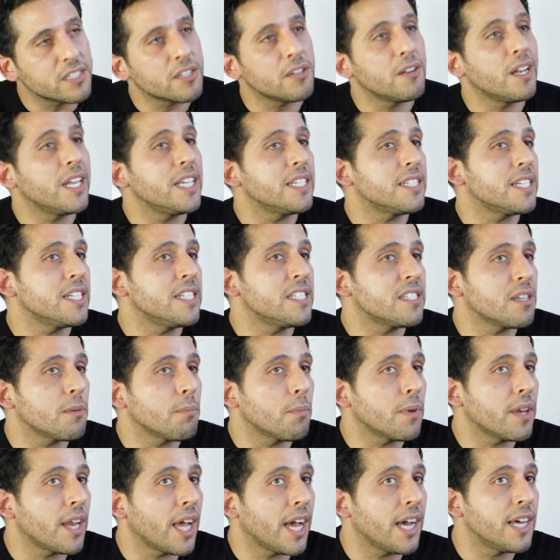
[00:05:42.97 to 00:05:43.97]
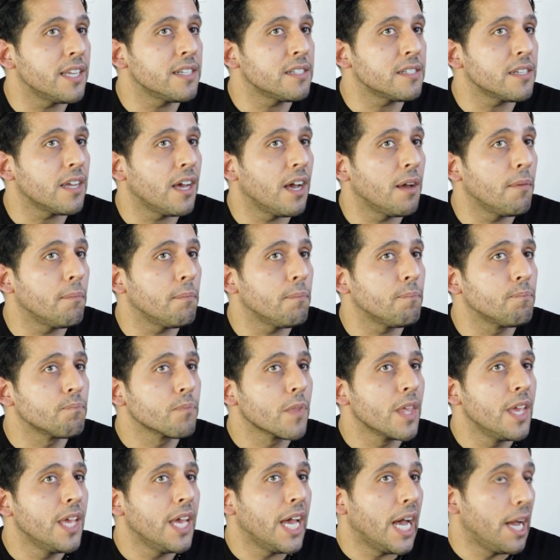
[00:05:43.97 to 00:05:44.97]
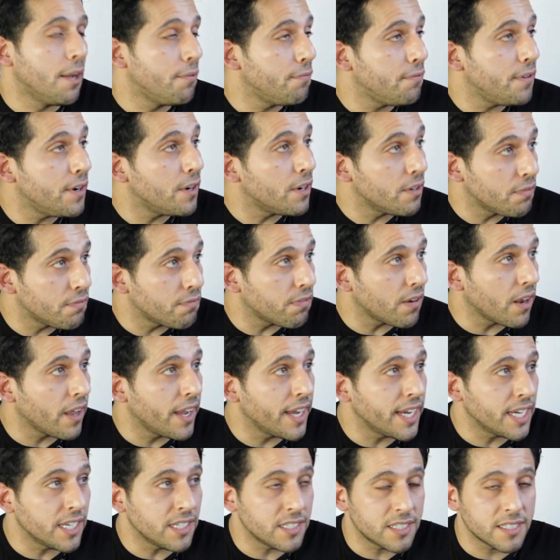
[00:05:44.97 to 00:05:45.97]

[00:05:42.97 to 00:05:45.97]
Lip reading: So let's say someone has a fear of flying.